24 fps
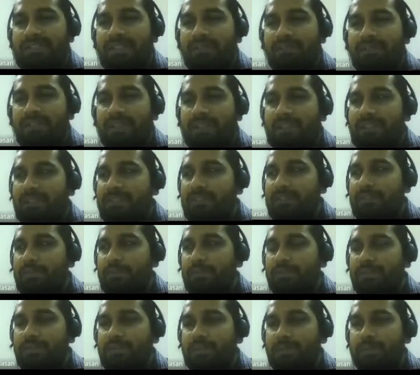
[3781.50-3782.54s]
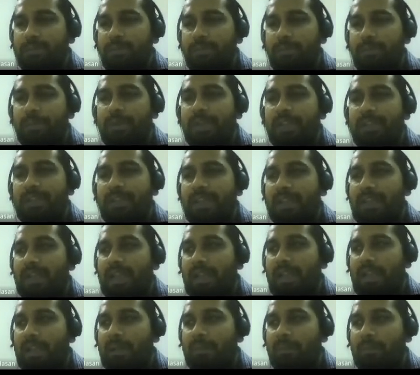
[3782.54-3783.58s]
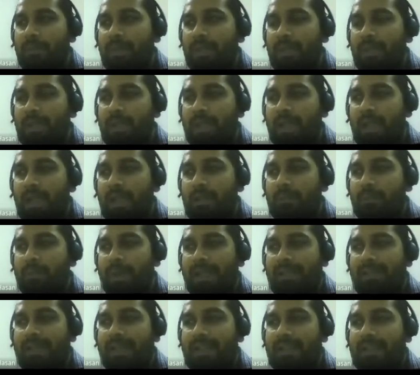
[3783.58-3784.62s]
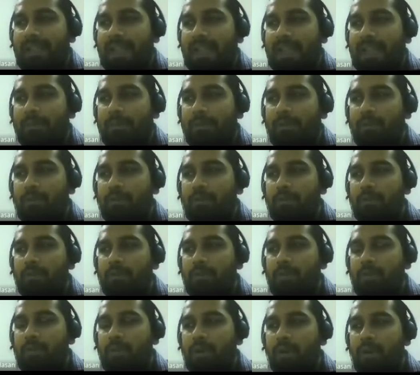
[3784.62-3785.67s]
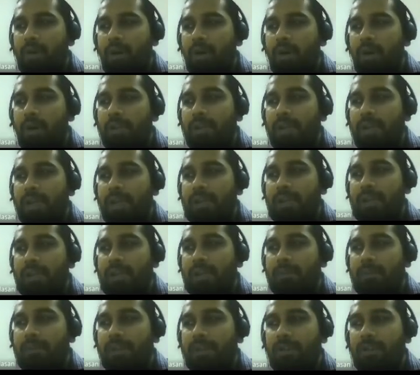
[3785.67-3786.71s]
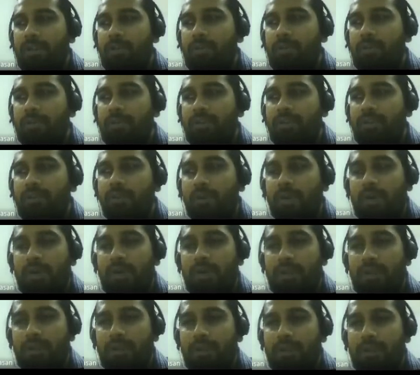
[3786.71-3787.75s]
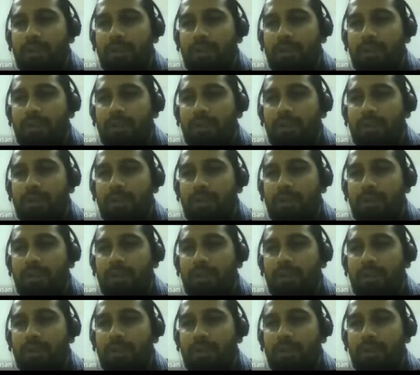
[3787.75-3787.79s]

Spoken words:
someone else to bring that item, and by that time you go on and continue with your work.